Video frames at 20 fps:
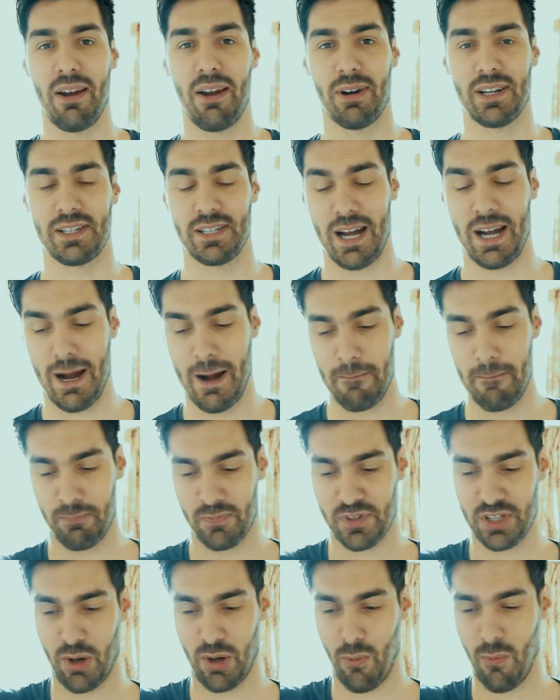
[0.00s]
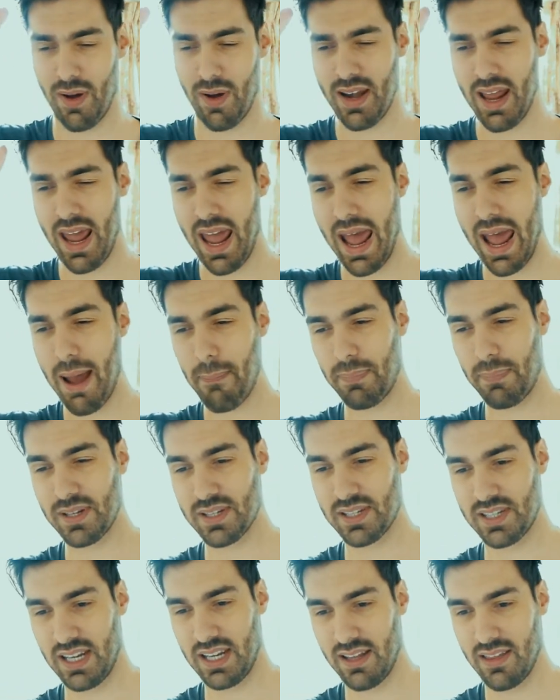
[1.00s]
Anyways, so what
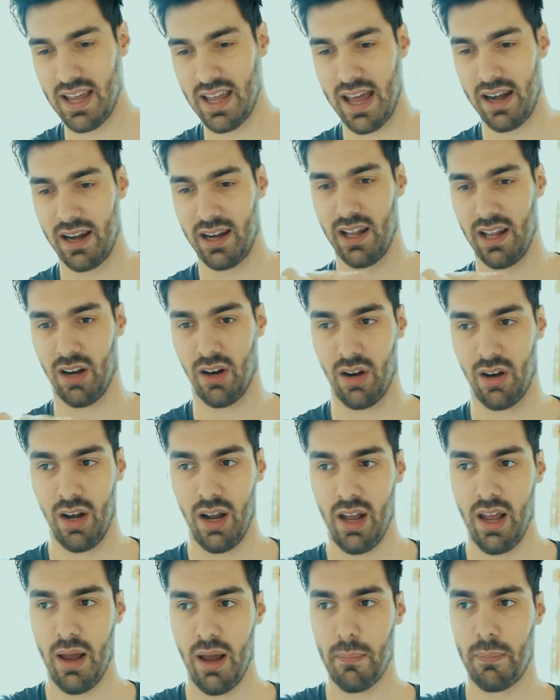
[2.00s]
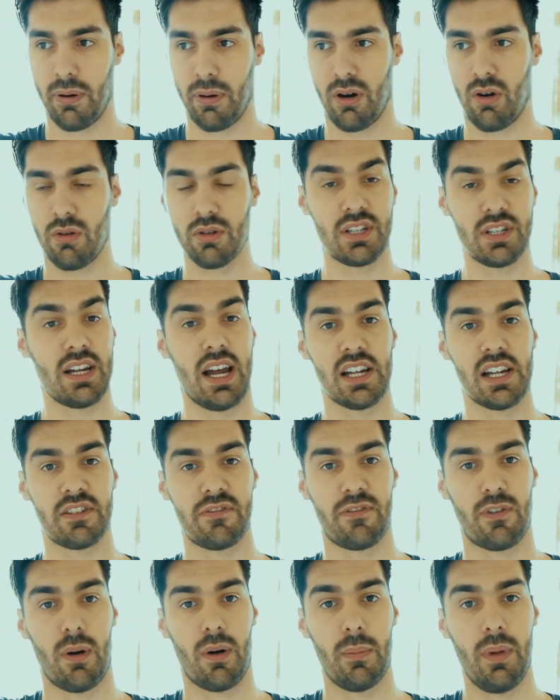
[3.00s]
happens in that little
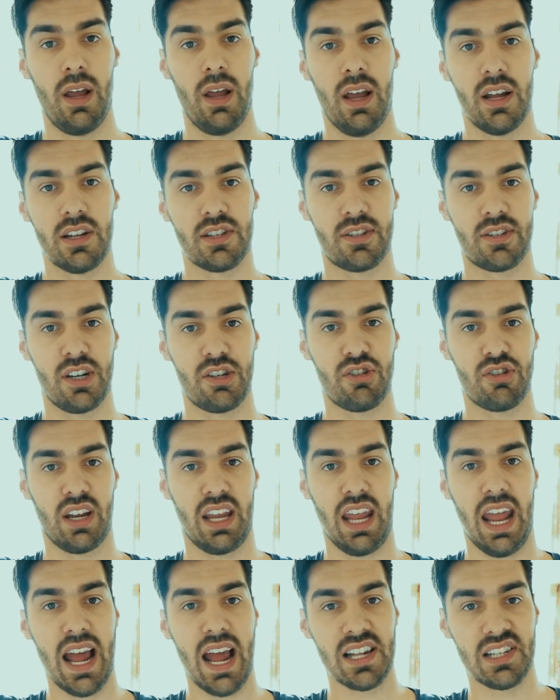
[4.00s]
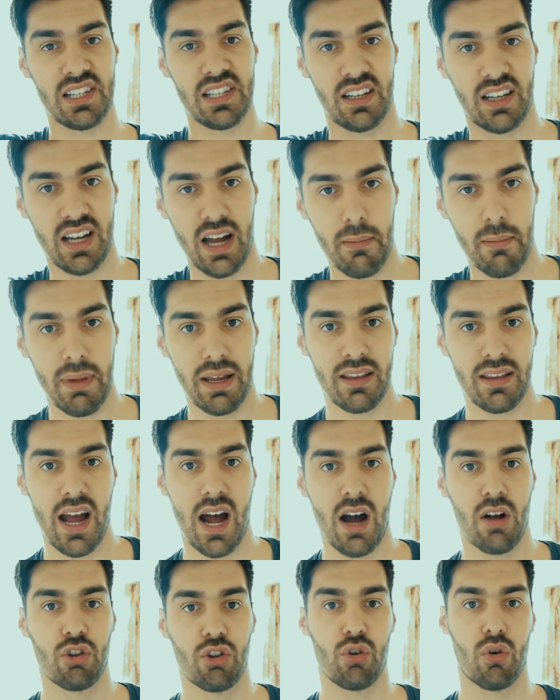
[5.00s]
process from citric acid coming
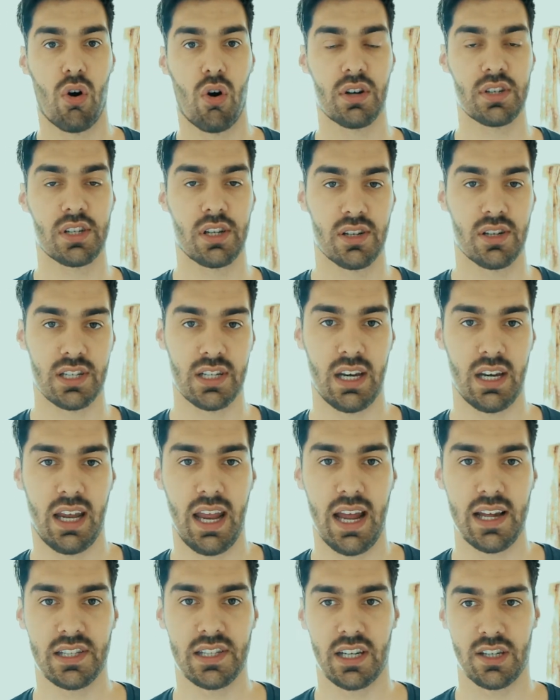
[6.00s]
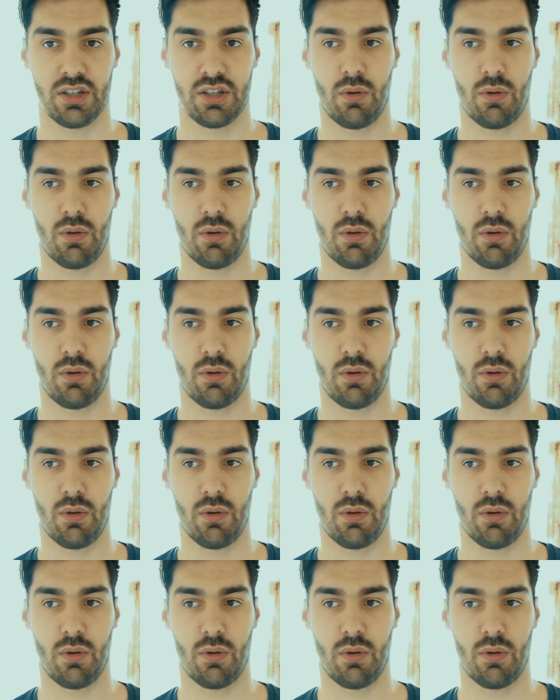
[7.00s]
down to oxaloacetic acid?